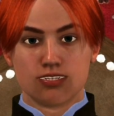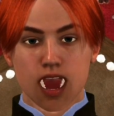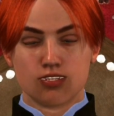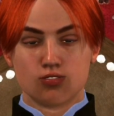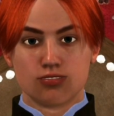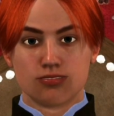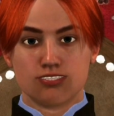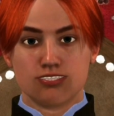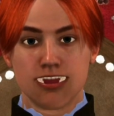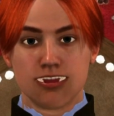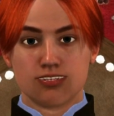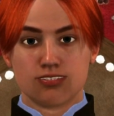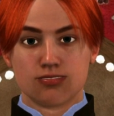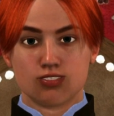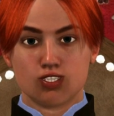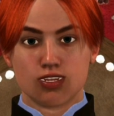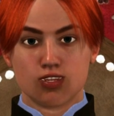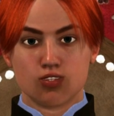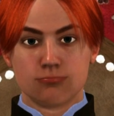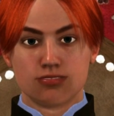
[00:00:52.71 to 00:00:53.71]
I was at a
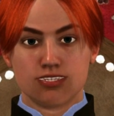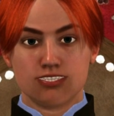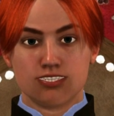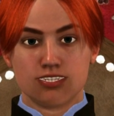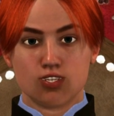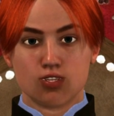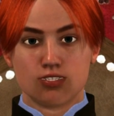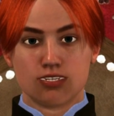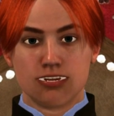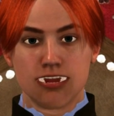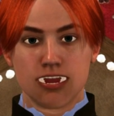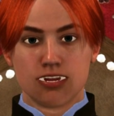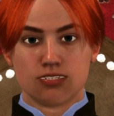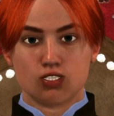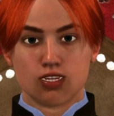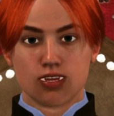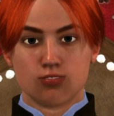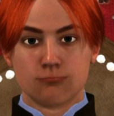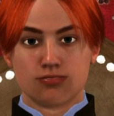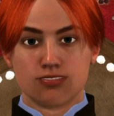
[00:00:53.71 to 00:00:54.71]
German school and
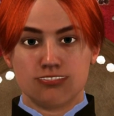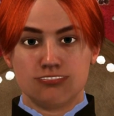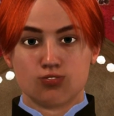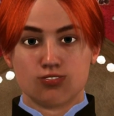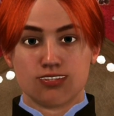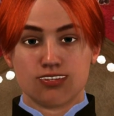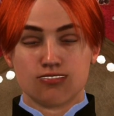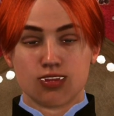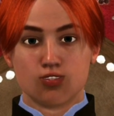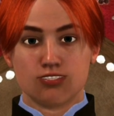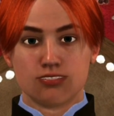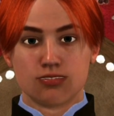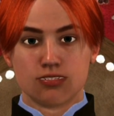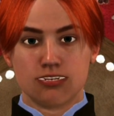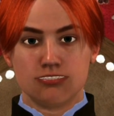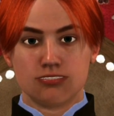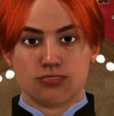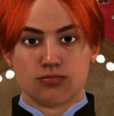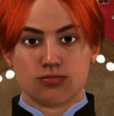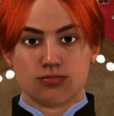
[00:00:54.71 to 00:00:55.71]
German
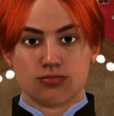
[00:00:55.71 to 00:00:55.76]
university.